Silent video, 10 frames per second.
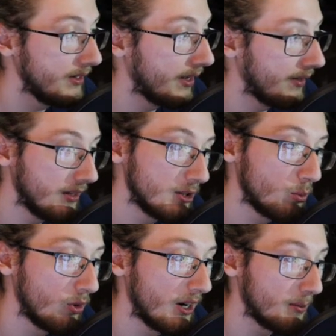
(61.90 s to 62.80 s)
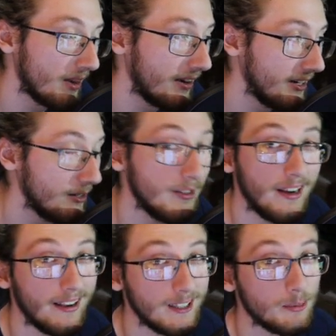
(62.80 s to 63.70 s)
Yeah, at this point I'm kind of
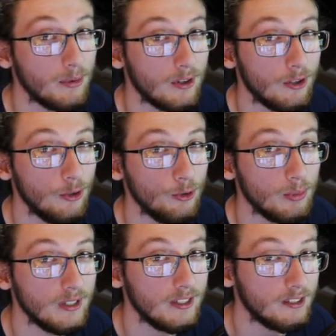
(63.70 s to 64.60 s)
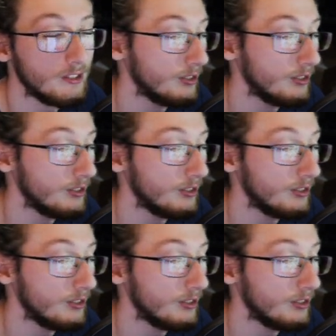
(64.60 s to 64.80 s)
an expert Clue player.